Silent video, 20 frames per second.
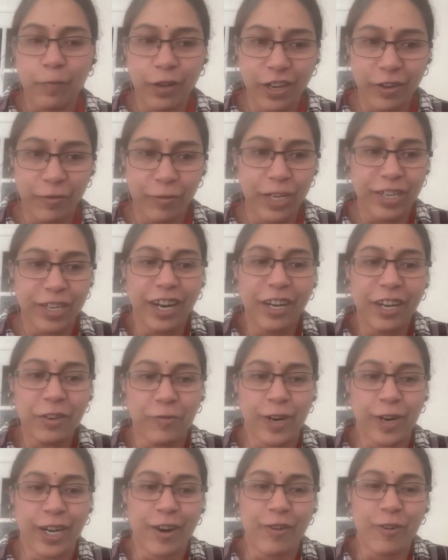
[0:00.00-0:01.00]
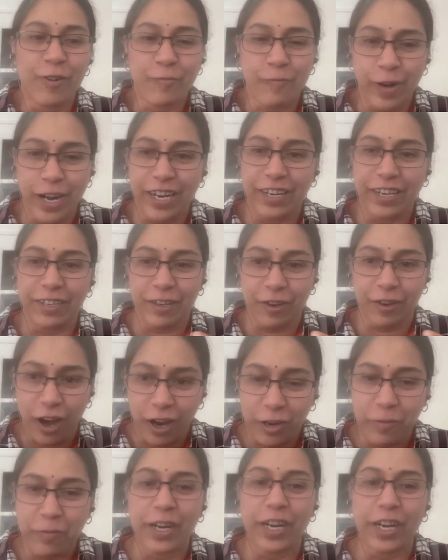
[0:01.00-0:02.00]
We try to work out by
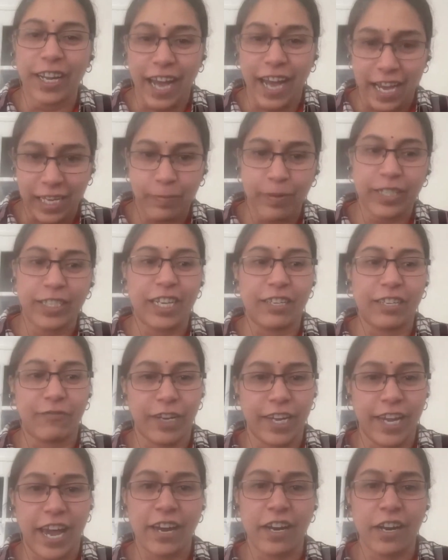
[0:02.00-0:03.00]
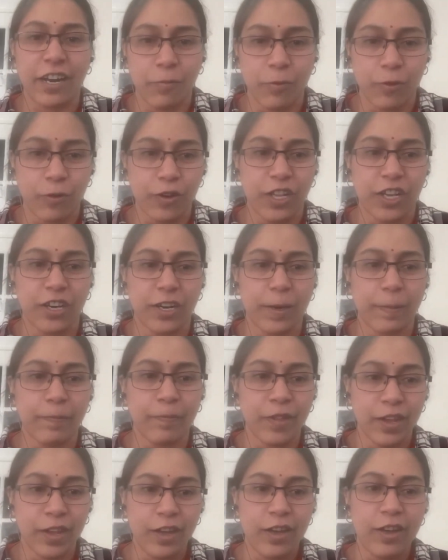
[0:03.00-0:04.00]
documenting as much as we can about the
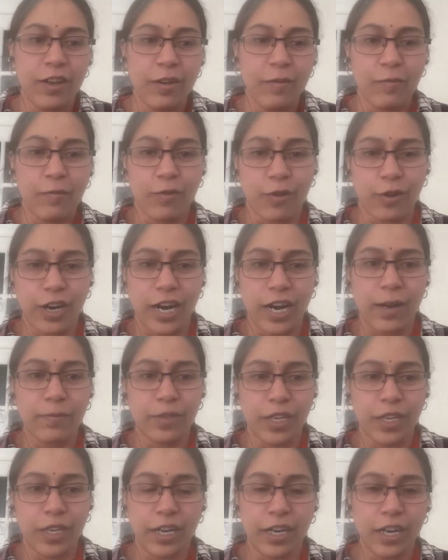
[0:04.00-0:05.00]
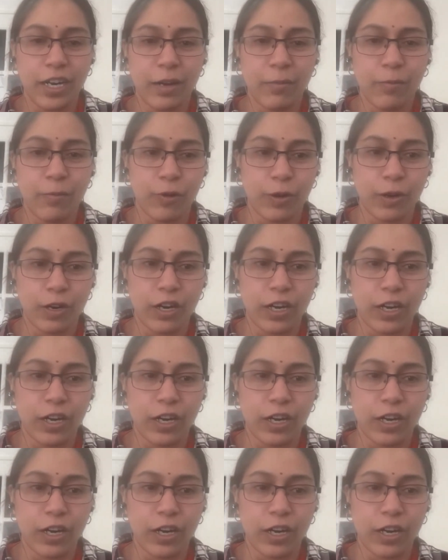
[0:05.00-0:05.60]
programs and about